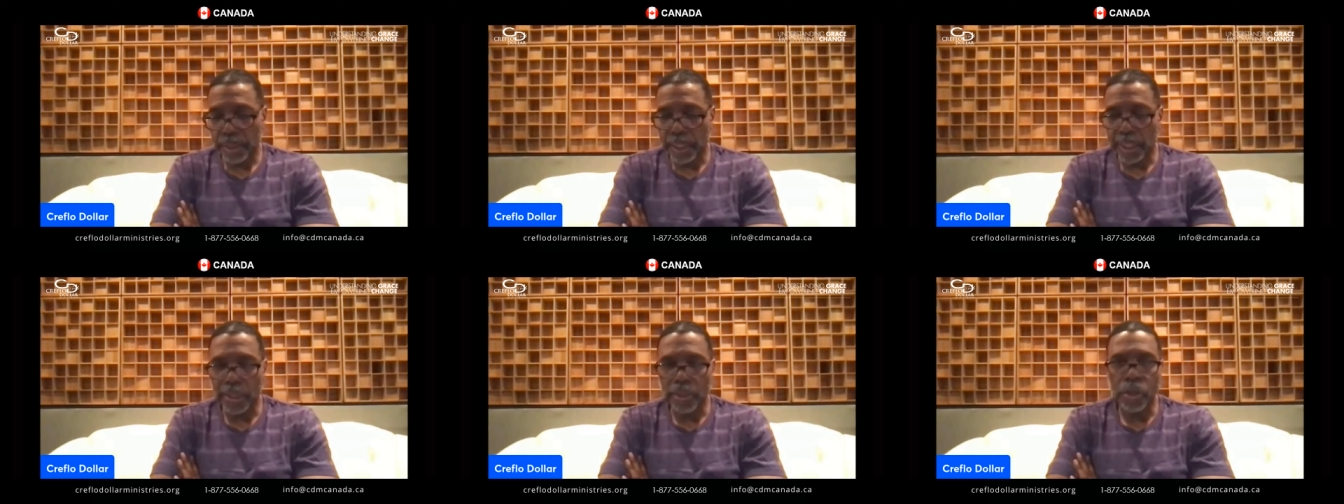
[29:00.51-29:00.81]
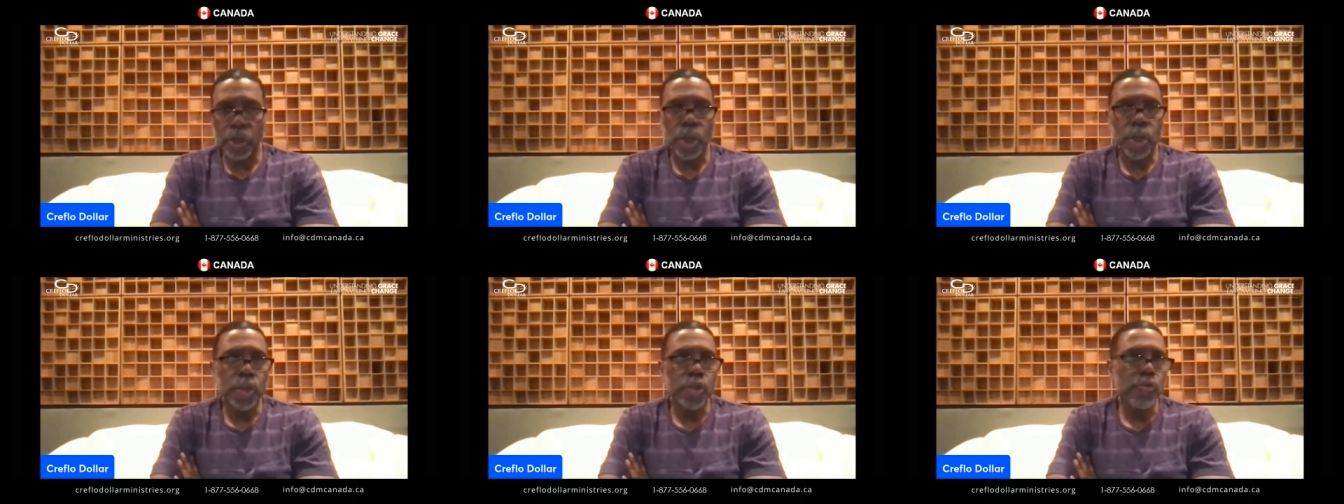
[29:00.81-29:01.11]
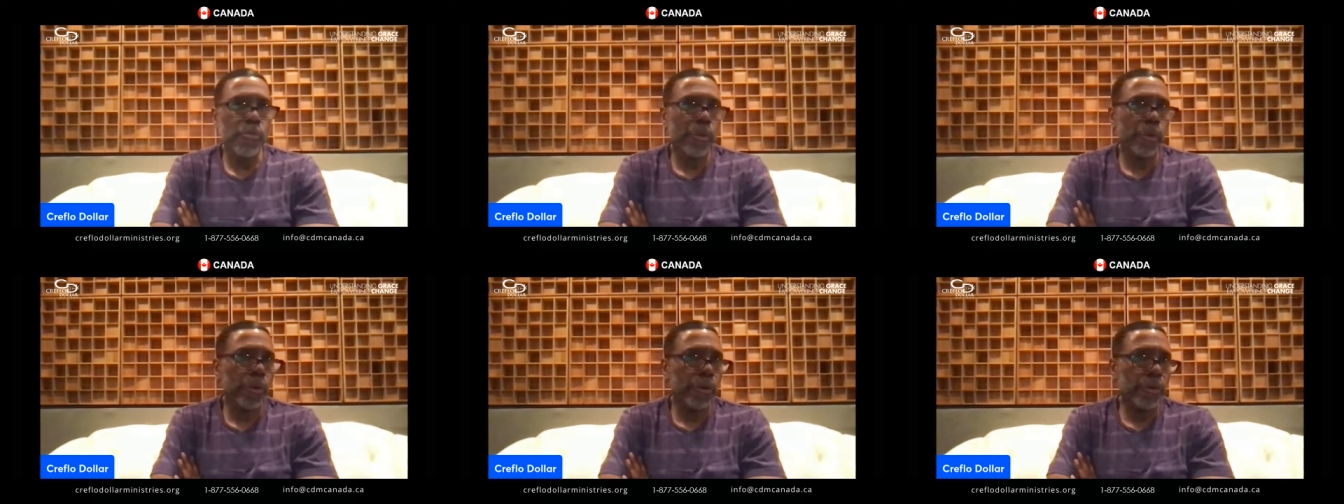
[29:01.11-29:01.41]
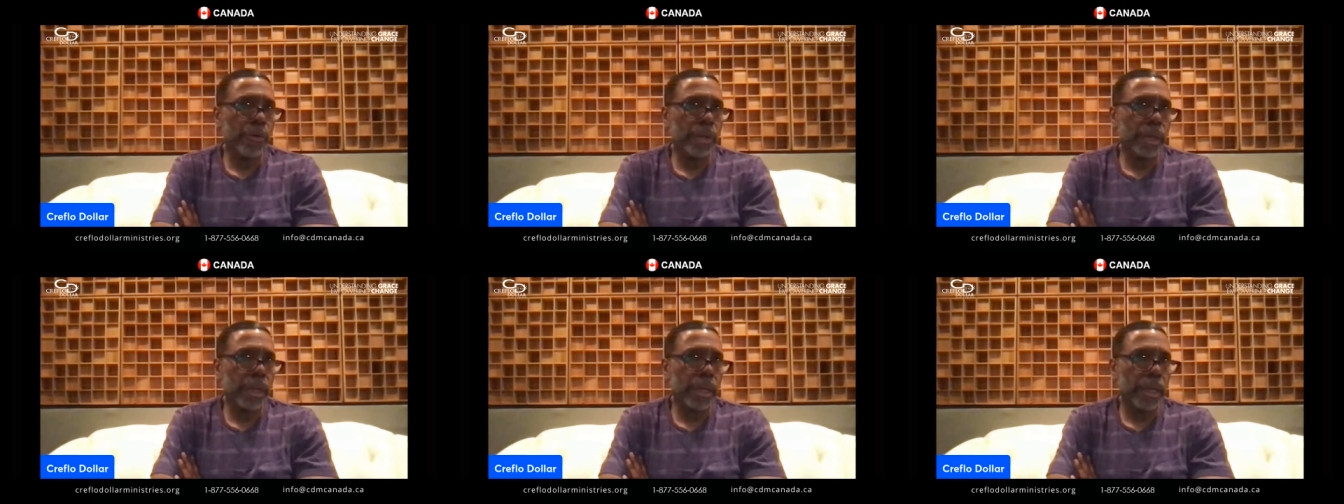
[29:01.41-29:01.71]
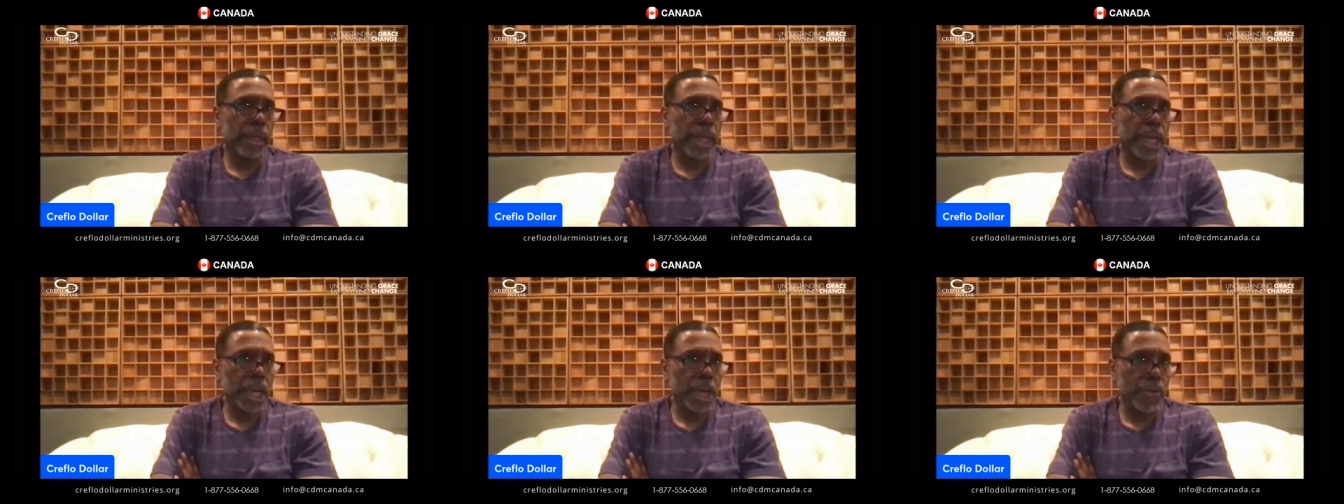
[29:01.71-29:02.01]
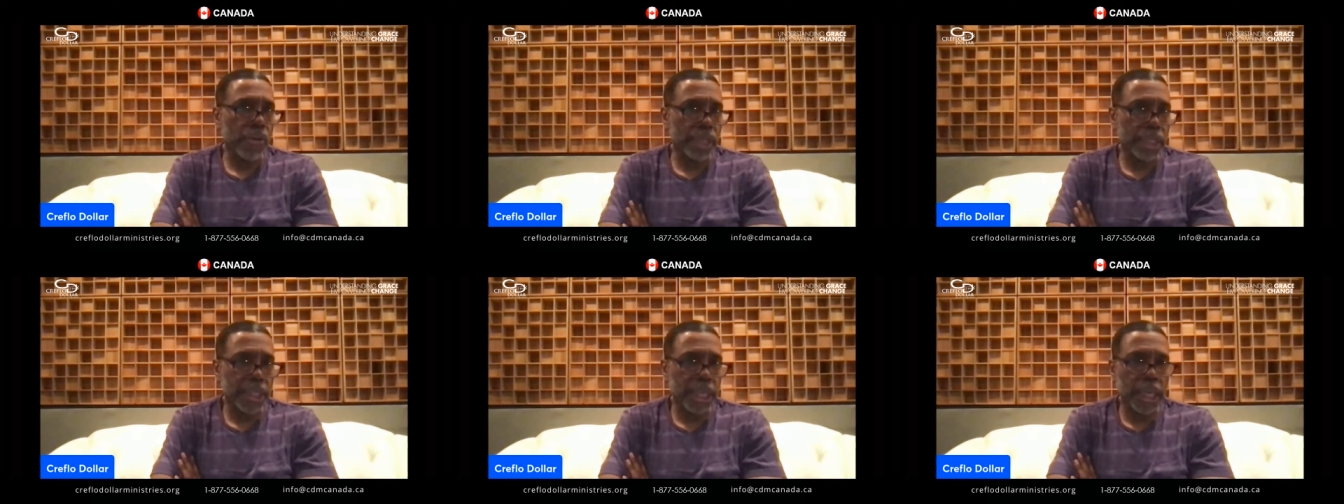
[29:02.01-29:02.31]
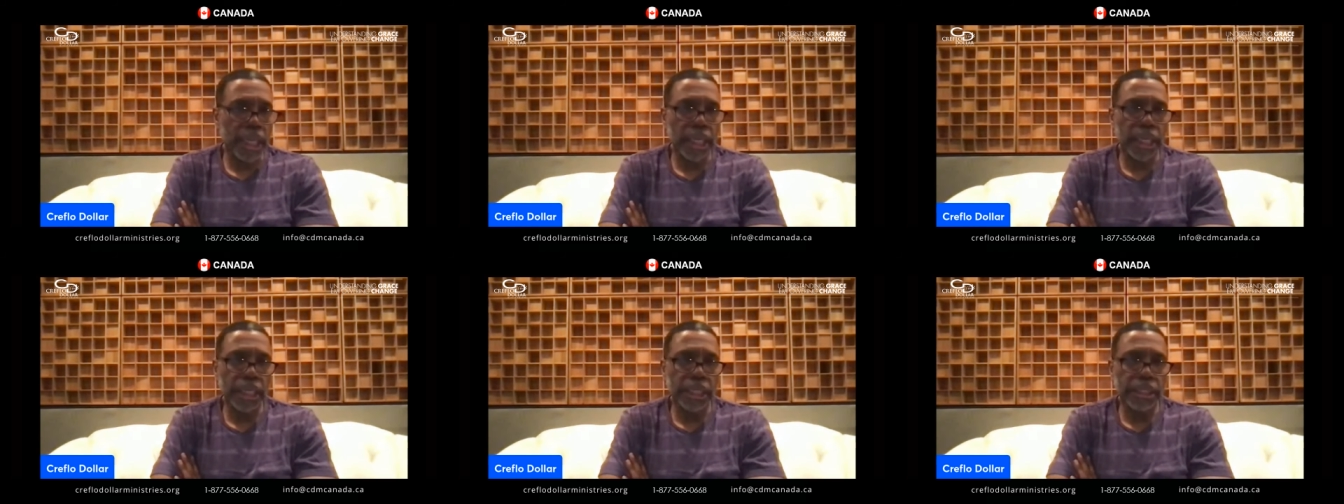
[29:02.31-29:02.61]
ill humored and
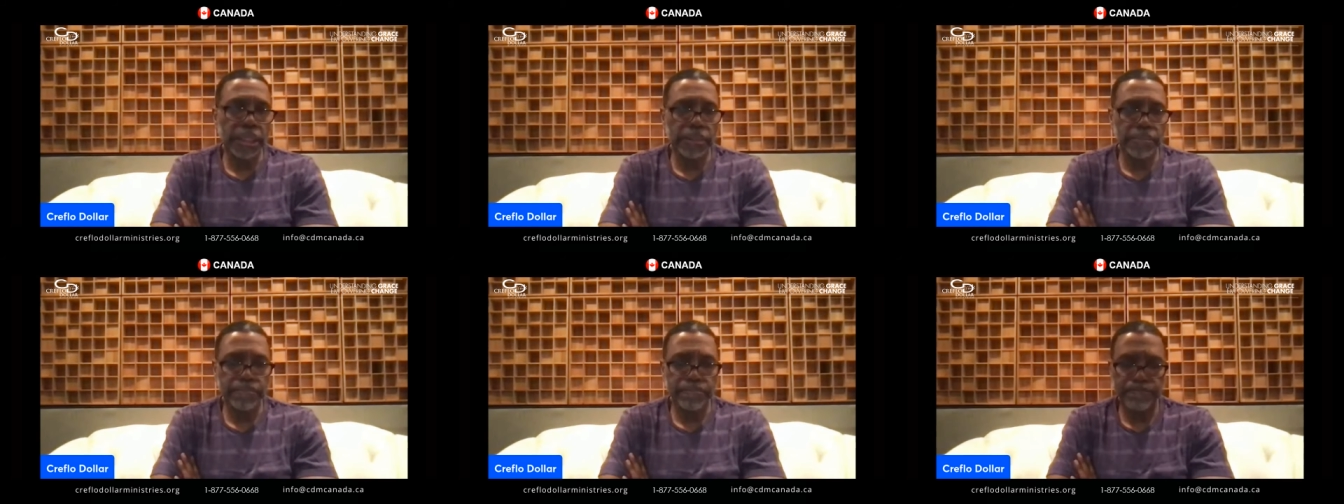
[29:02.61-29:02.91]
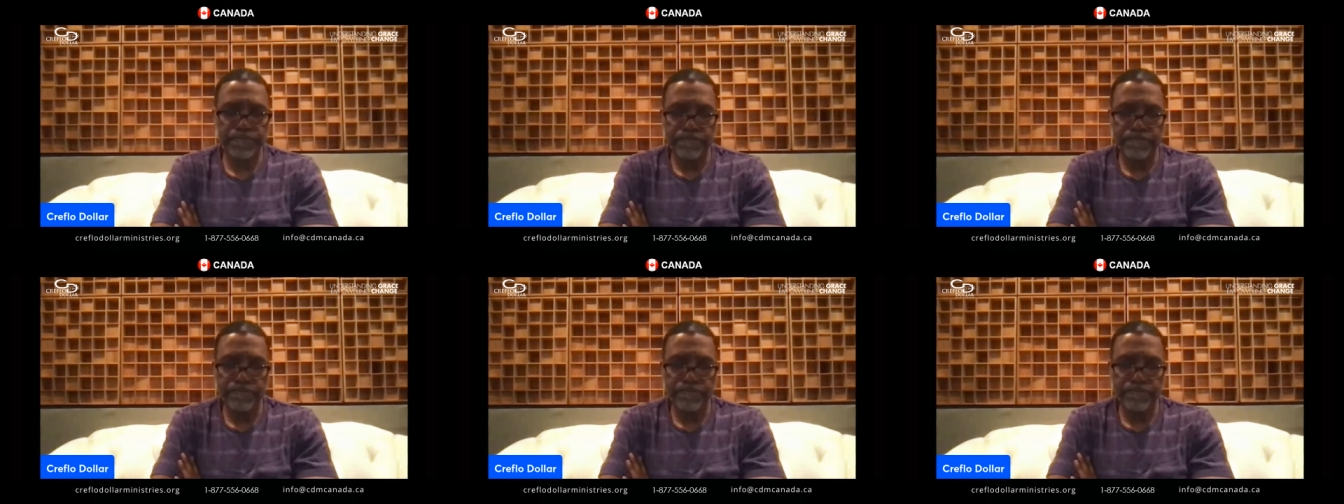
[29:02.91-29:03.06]
irritated,